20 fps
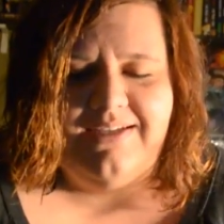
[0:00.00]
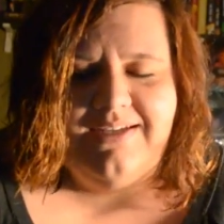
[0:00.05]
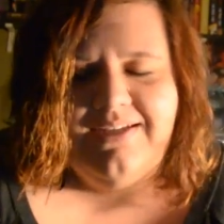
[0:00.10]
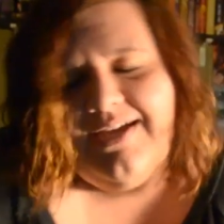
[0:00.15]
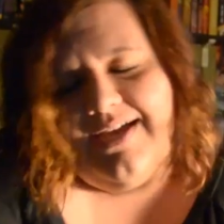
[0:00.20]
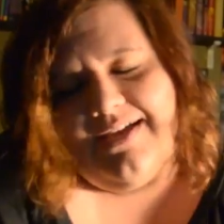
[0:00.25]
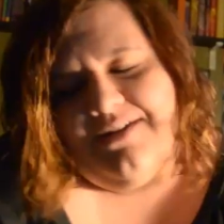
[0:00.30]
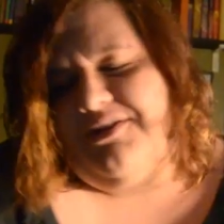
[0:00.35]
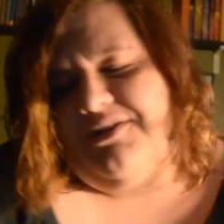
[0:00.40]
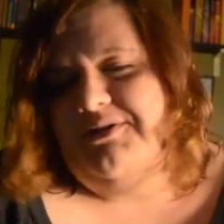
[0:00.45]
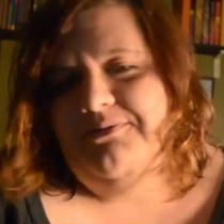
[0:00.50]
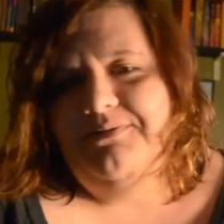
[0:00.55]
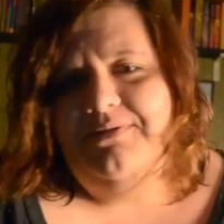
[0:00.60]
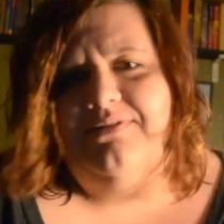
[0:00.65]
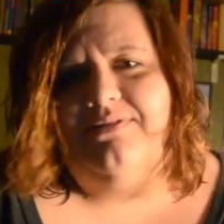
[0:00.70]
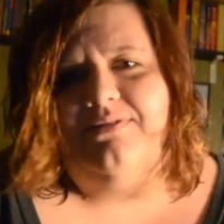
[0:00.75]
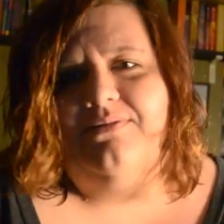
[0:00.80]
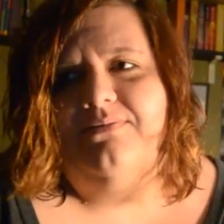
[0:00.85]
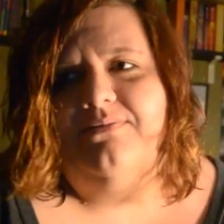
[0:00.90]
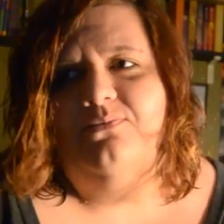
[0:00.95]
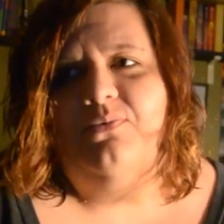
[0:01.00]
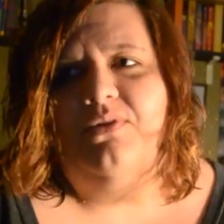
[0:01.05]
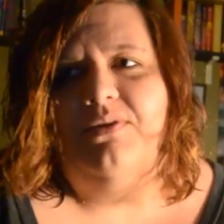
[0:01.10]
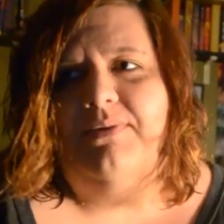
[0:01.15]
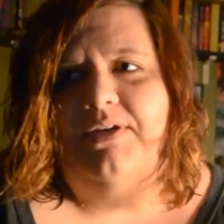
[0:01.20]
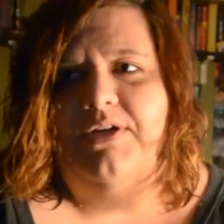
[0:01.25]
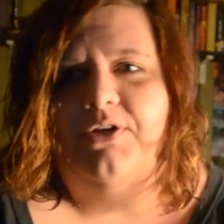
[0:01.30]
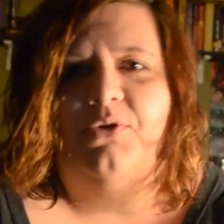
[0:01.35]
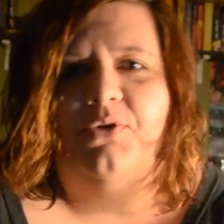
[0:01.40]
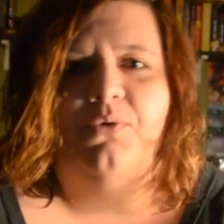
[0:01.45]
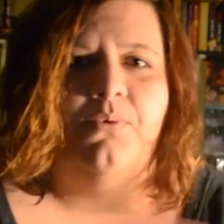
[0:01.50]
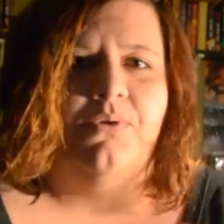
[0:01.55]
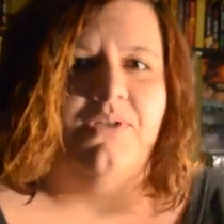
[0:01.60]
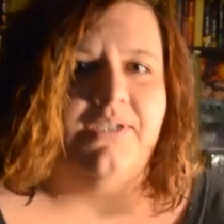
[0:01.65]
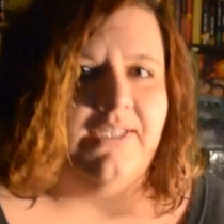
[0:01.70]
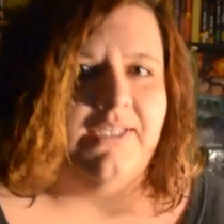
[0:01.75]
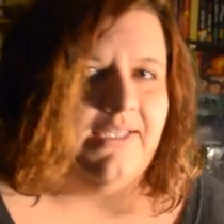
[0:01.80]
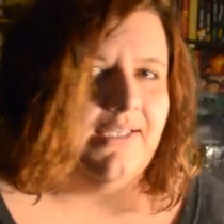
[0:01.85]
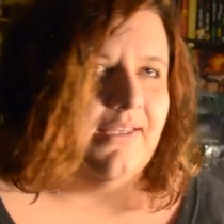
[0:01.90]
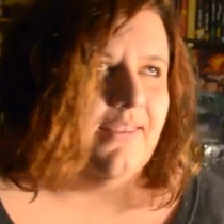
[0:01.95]
I don't know, it's one of my
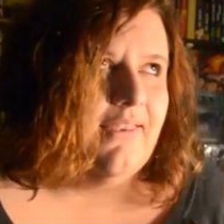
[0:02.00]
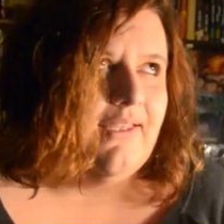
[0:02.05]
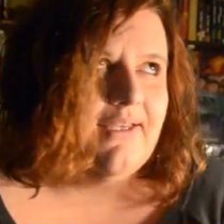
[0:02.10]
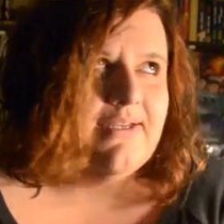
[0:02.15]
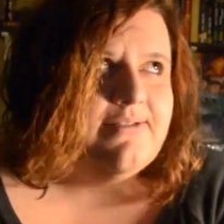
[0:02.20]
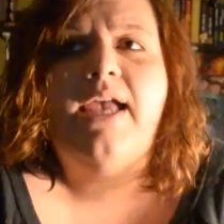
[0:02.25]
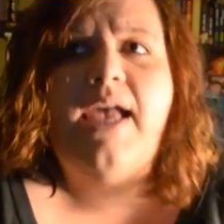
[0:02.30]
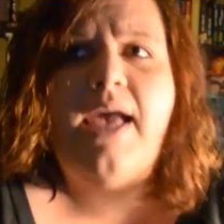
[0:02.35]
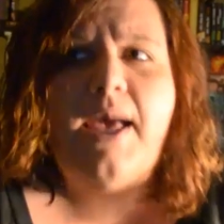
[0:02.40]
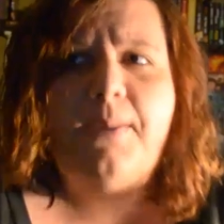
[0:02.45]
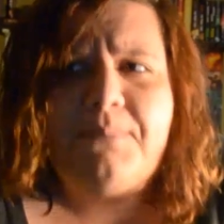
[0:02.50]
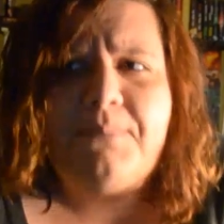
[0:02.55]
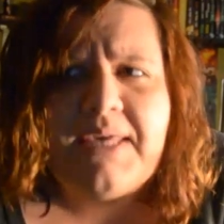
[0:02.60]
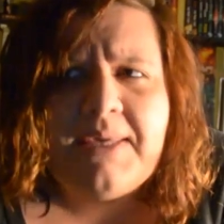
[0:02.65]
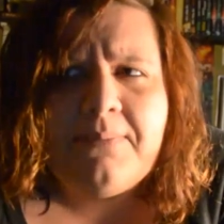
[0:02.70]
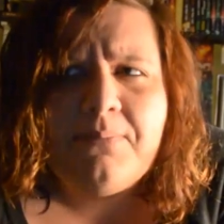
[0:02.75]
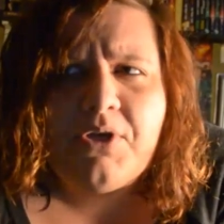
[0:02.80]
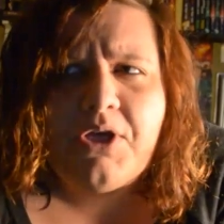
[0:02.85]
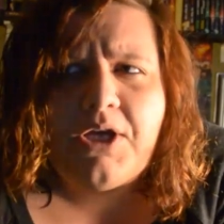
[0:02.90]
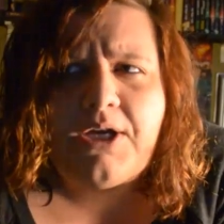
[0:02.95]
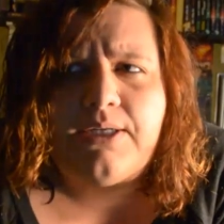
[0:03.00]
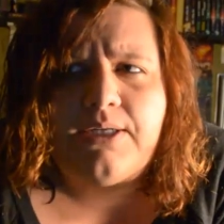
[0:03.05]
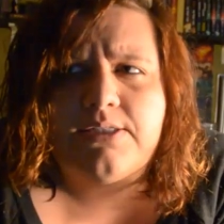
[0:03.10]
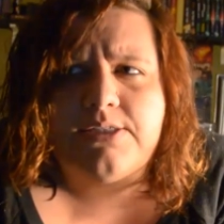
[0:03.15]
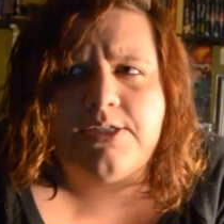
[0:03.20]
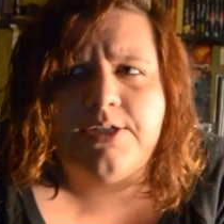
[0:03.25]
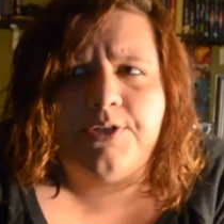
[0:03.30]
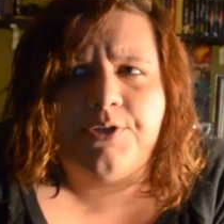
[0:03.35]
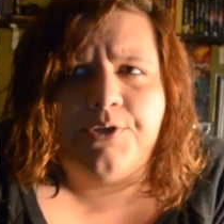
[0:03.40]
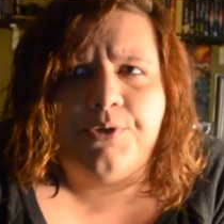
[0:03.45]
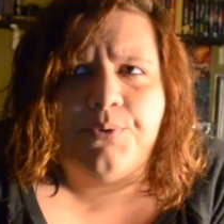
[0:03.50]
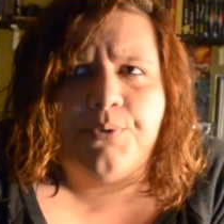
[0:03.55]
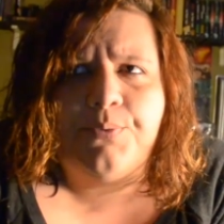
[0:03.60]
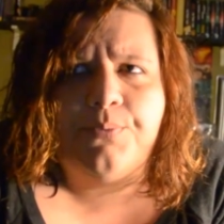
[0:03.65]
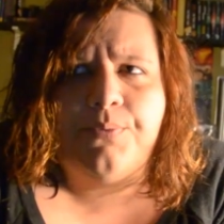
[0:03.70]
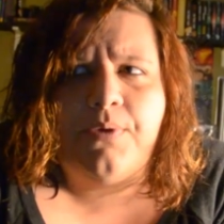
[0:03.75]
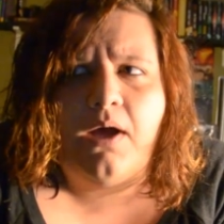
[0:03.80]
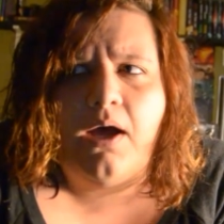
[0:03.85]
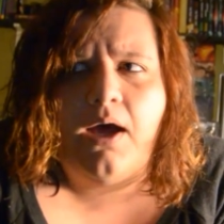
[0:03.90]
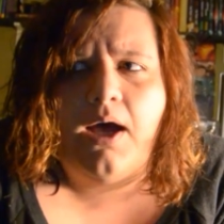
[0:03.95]
quirky things. People
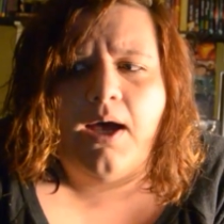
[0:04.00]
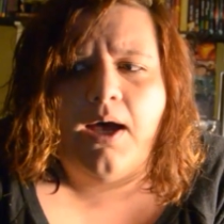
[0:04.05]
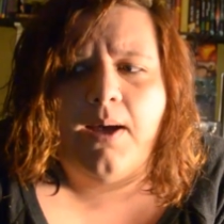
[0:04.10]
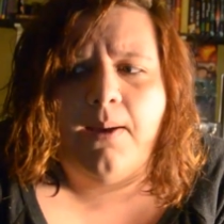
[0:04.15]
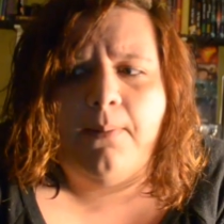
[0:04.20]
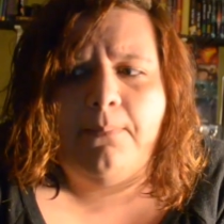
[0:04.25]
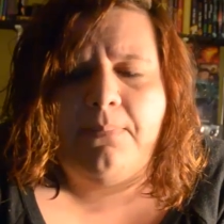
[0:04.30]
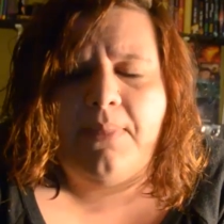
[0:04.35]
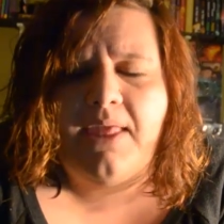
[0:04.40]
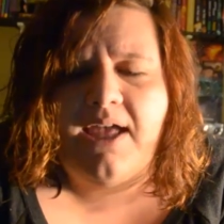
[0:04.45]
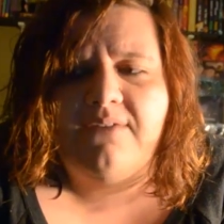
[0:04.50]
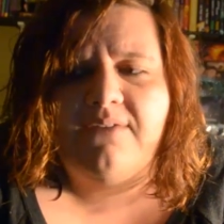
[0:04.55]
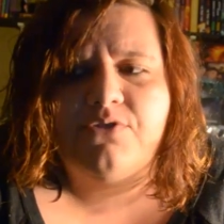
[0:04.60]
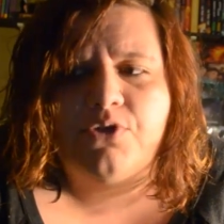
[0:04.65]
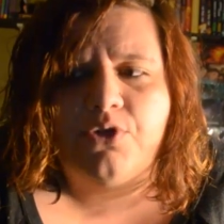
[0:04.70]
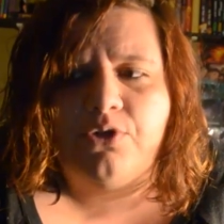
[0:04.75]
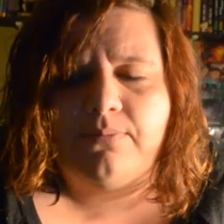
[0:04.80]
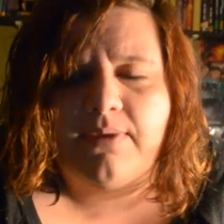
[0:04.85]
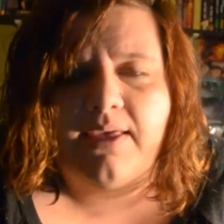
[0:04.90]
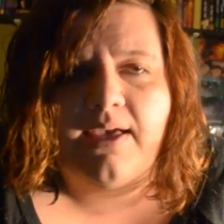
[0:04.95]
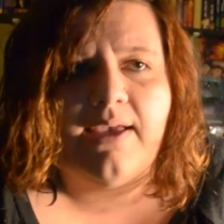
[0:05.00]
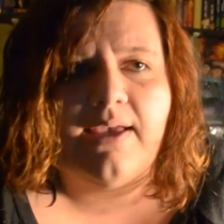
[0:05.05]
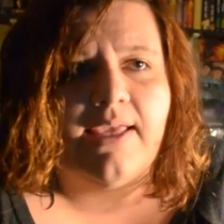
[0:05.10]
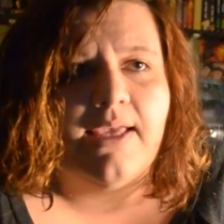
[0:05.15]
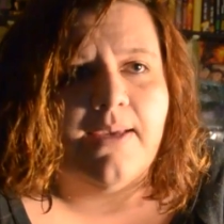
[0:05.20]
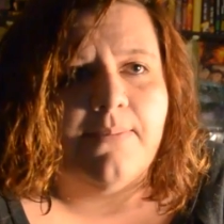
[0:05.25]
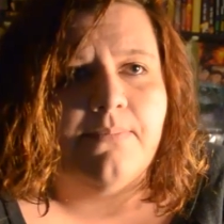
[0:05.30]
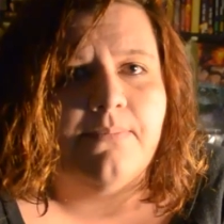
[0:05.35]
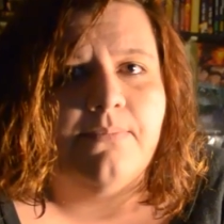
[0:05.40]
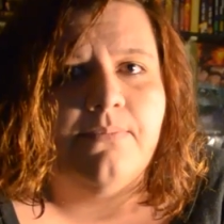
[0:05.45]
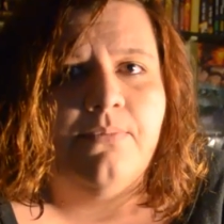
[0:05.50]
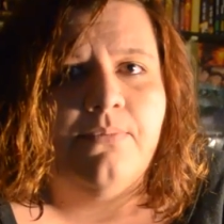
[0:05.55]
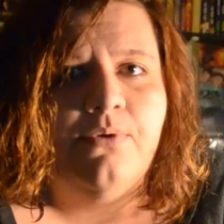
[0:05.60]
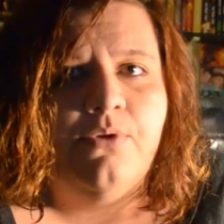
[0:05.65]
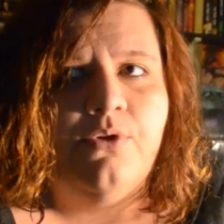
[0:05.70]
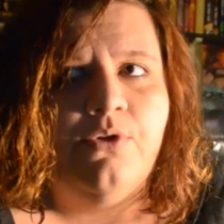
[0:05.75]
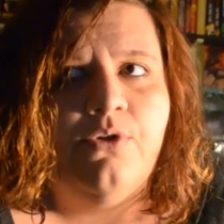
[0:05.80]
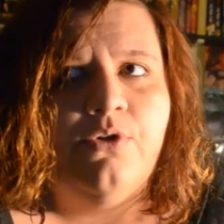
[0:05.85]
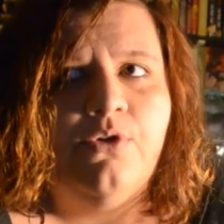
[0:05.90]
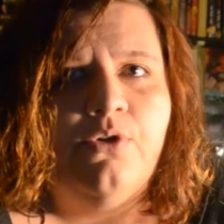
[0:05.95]
also have told me I am
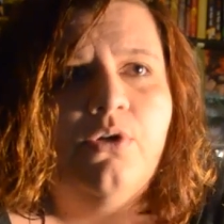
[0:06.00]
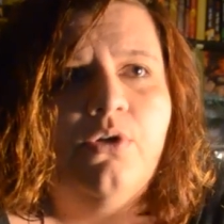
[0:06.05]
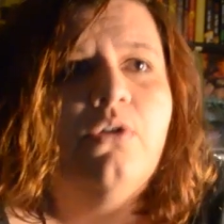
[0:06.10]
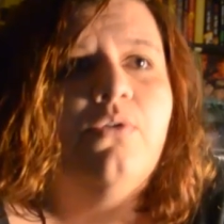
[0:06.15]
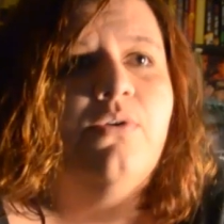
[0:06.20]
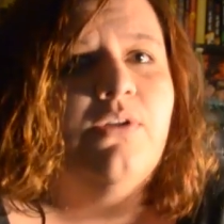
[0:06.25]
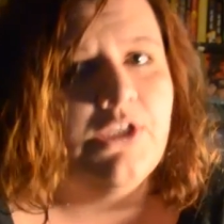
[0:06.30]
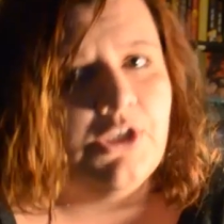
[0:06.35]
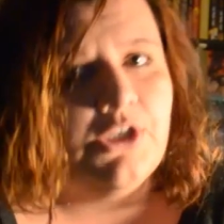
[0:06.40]
really